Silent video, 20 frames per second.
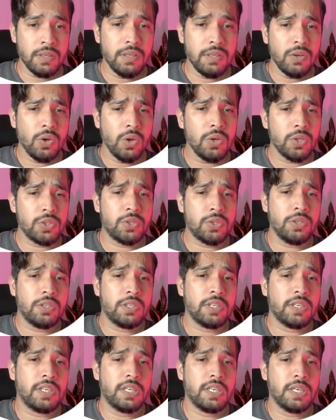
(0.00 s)
All looks good.
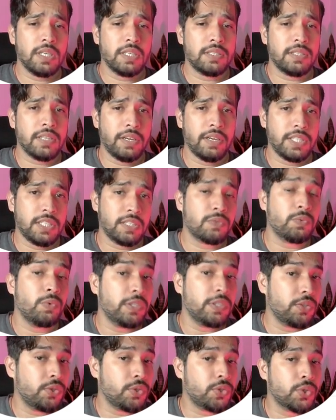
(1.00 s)
I just
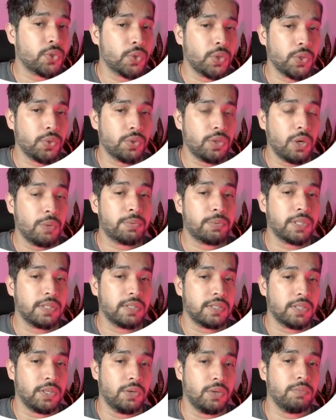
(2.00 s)
wanted to show you the
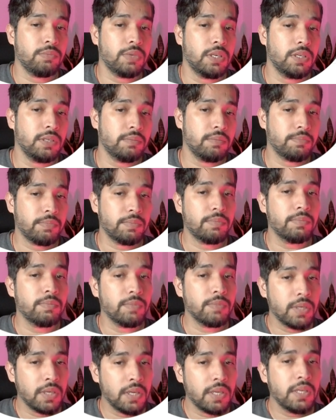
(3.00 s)
options,
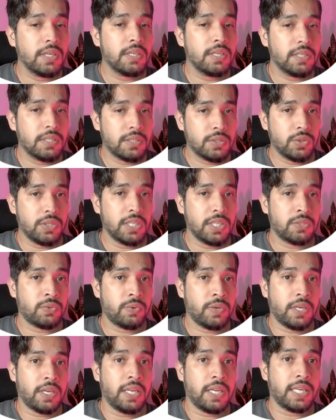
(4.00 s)
so that's why
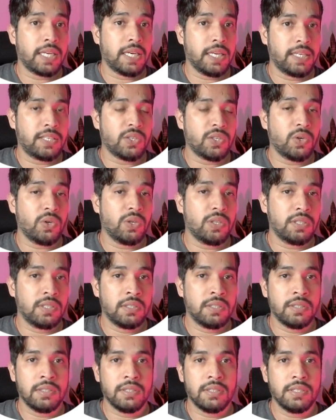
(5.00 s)
I clicked on
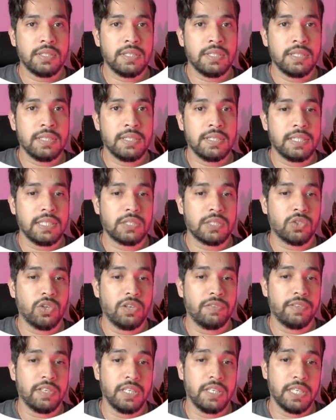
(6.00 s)
this
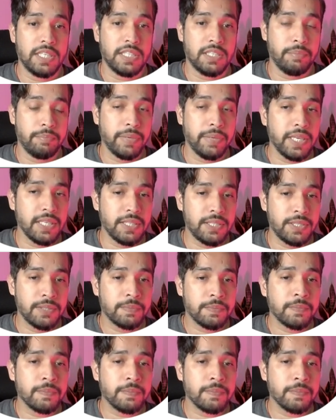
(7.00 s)
configuration page.